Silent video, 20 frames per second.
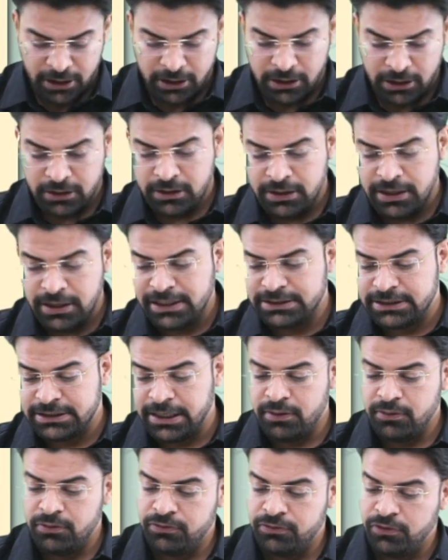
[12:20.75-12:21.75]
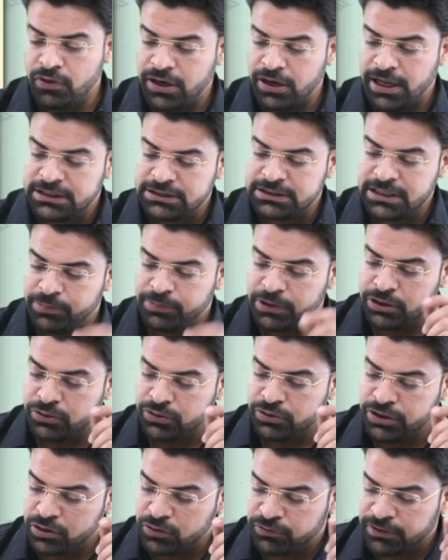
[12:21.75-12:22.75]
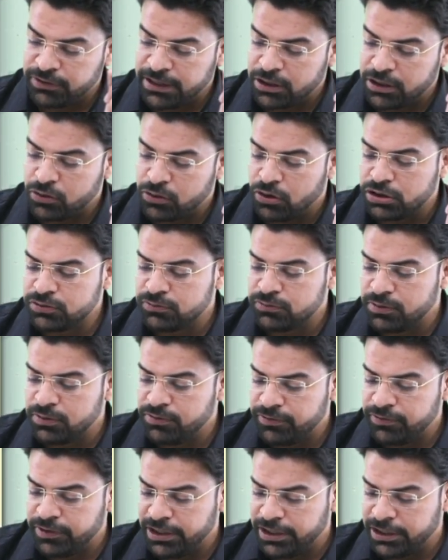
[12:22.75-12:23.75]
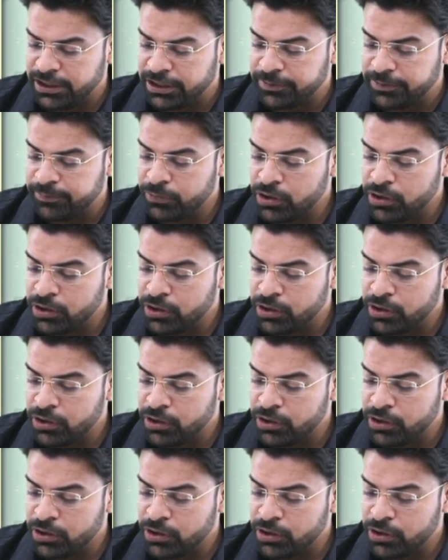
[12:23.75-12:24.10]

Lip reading: Let's say, for example, you need to find cos 150 degree.